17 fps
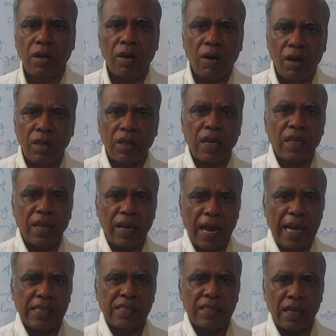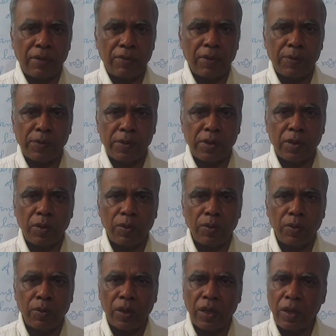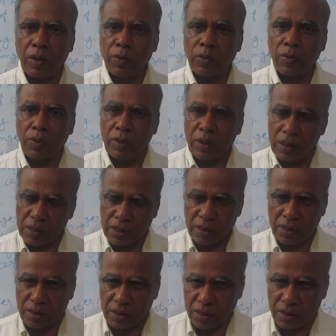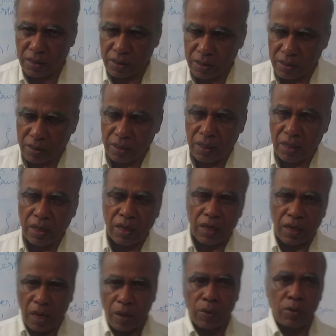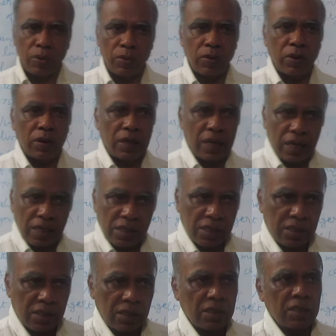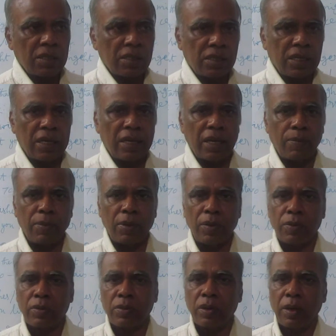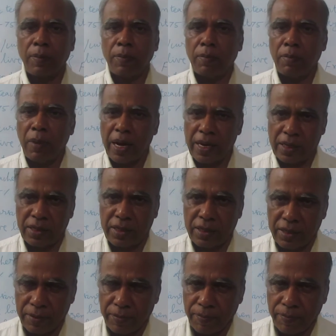All the other auxiliary verbs we have discussed. Now let us study about might.